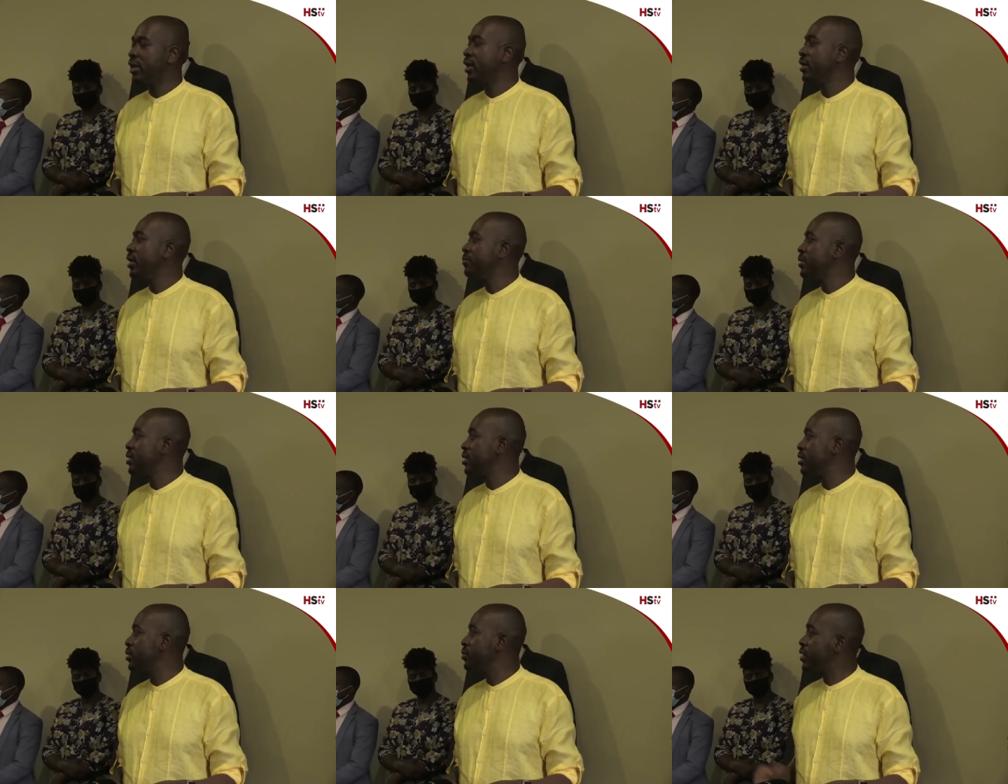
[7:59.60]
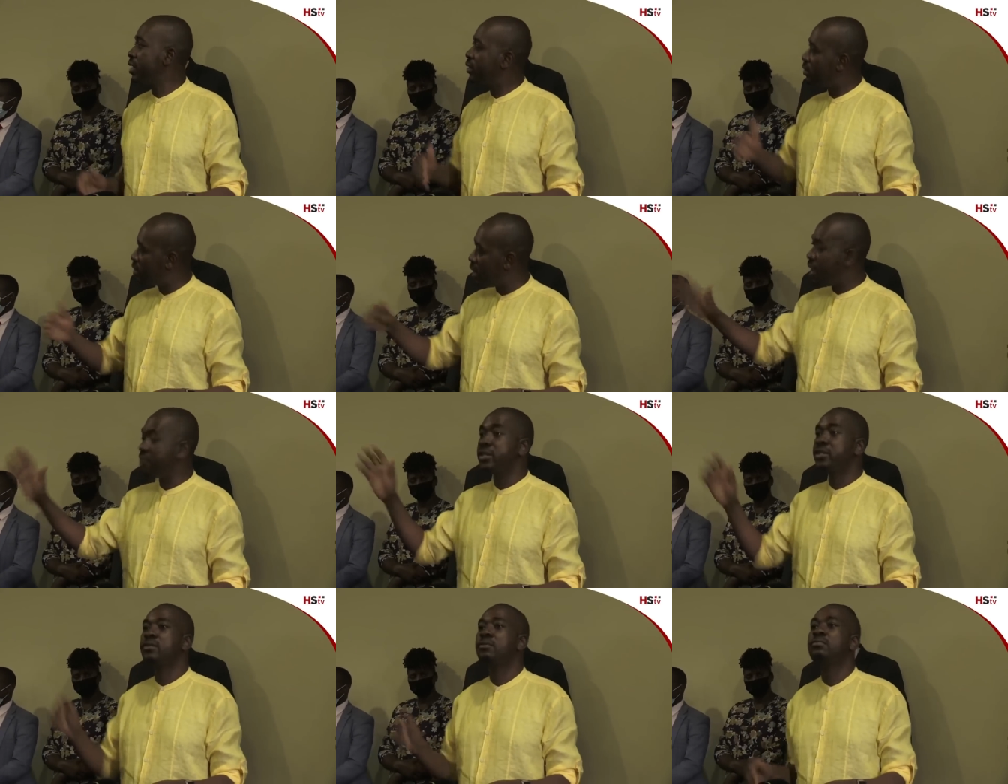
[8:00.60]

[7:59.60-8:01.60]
taken M D C T, we said, have it.